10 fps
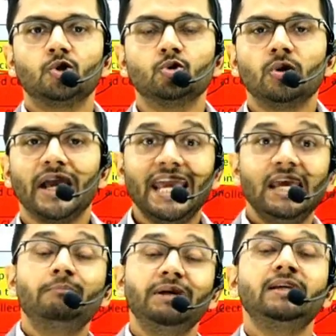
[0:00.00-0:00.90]
do
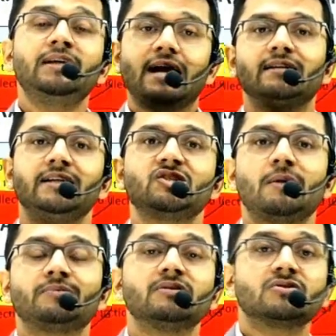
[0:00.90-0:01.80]
A, B category
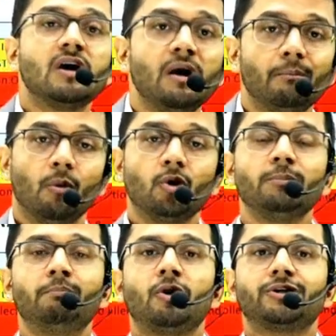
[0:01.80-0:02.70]
chapters
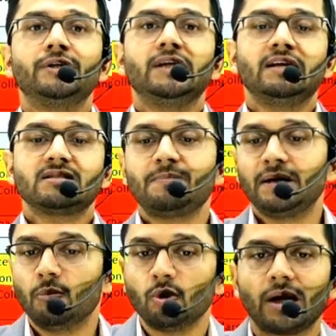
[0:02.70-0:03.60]
more importantly and
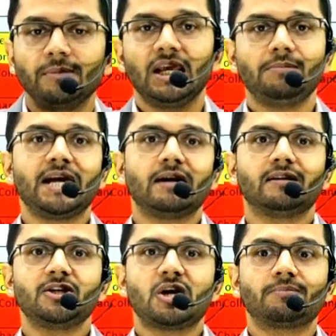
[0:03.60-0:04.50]
spend more time in A, B
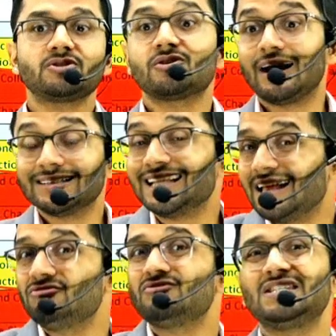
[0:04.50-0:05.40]
category chapters rather
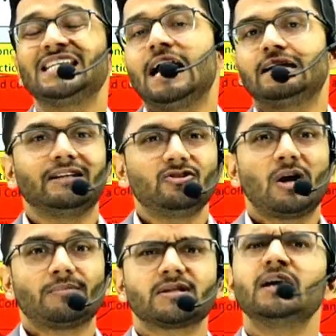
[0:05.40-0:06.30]
than C category
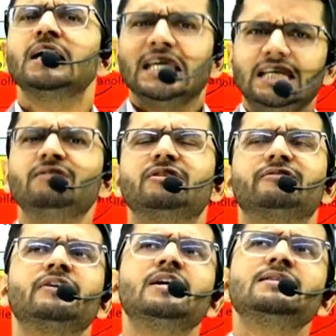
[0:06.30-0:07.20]
chapters. Even
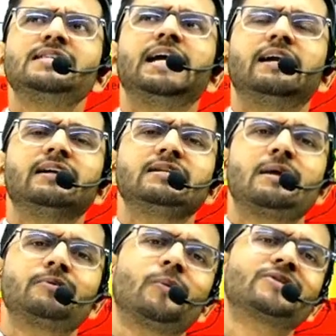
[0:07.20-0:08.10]
if C category
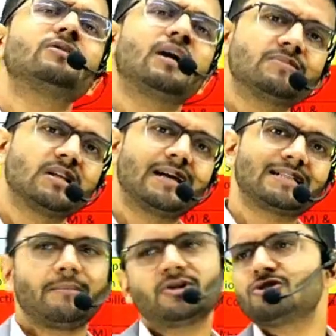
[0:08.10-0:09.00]
chapter question comes in the
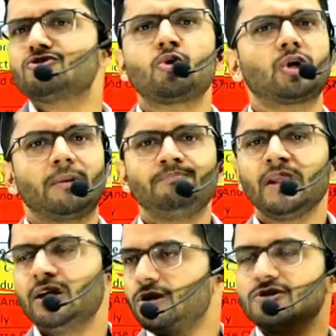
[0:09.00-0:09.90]
examination, it's okay.
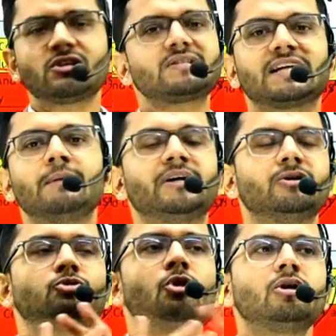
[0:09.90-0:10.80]
You can just attempt
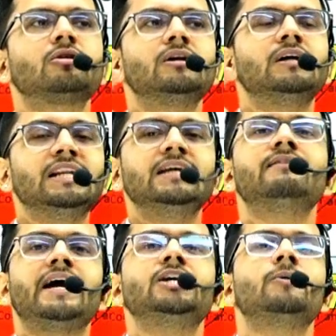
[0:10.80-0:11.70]
it. Do not
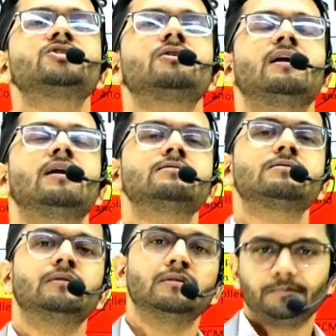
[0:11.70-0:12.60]
leave any question
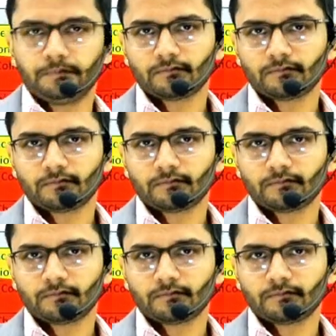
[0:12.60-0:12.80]
unanswered.